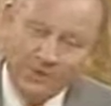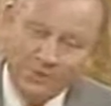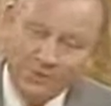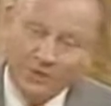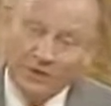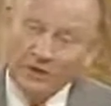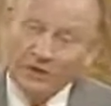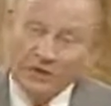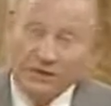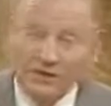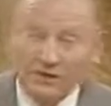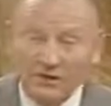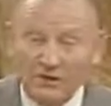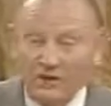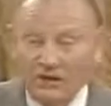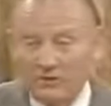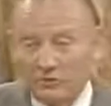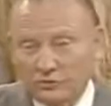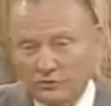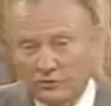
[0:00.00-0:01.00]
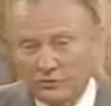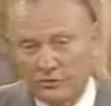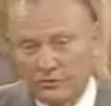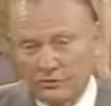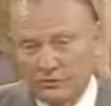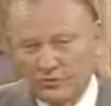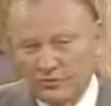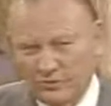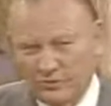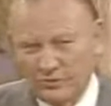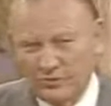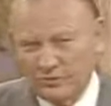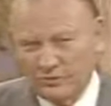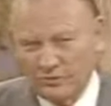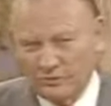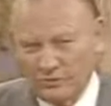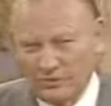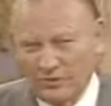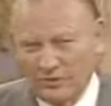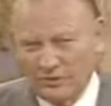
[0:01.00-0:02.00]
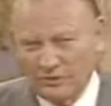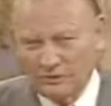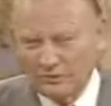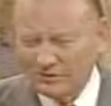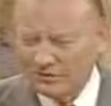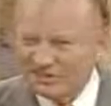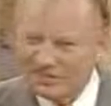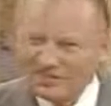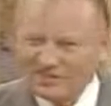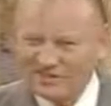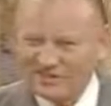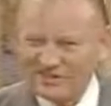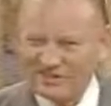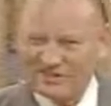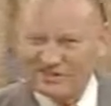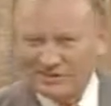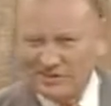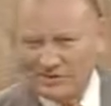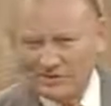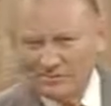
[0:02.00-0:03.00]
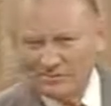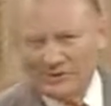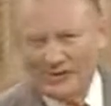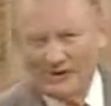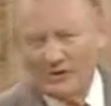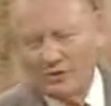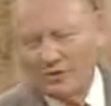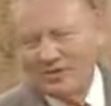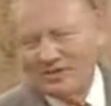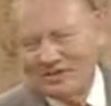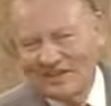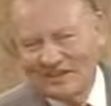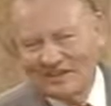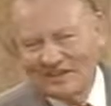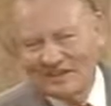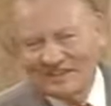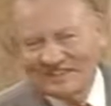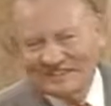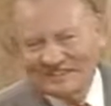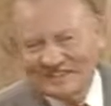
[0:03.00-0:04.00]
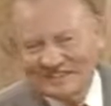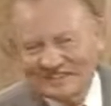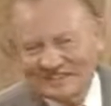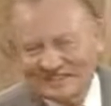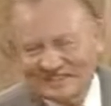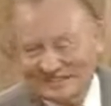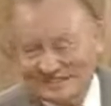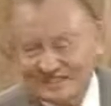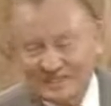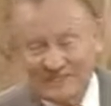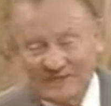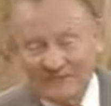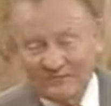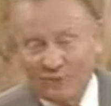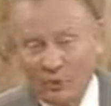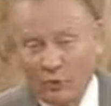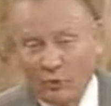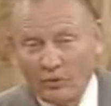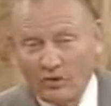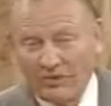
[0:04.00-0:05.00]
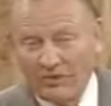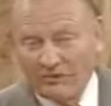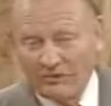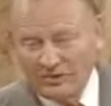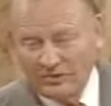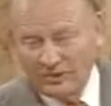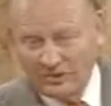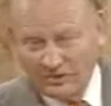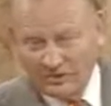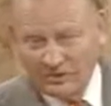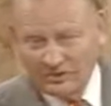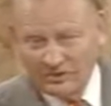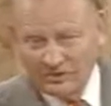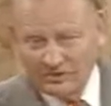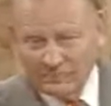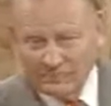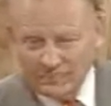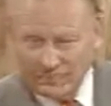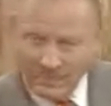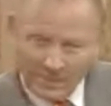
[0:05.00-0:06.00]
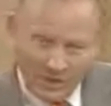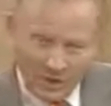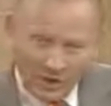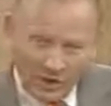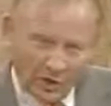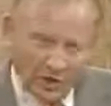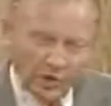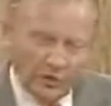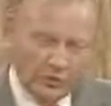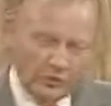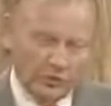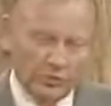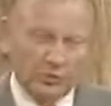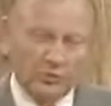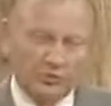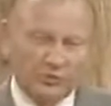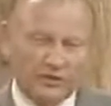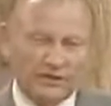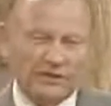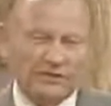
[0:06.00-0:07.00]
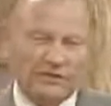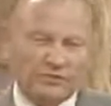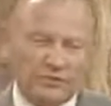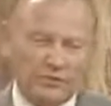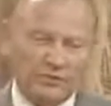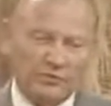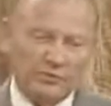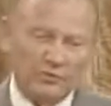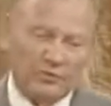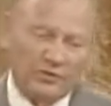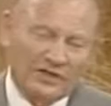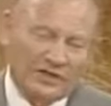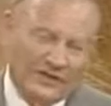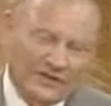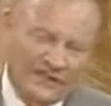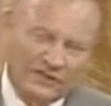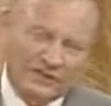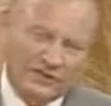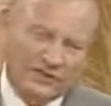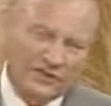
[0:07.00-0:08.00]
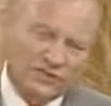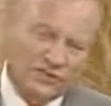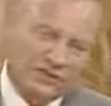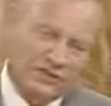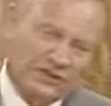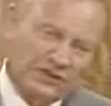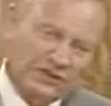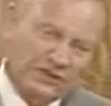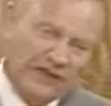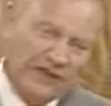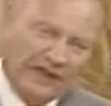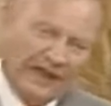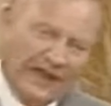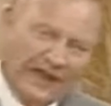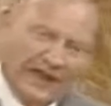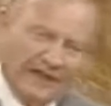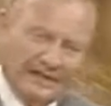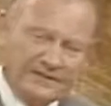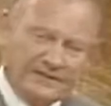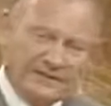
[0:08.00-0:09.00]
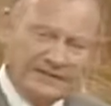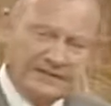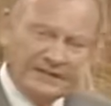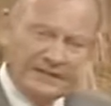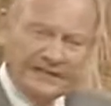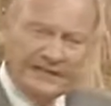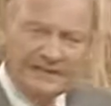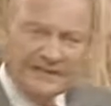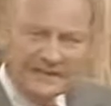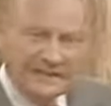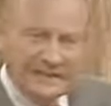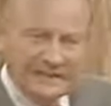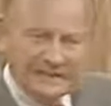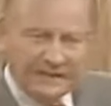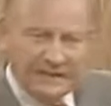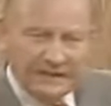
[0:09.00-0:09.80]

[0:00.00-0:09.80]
when non-Christian religions were born? Was God just sitting by doing nothing? Did he have no witness in the earth? Or do these religions antedate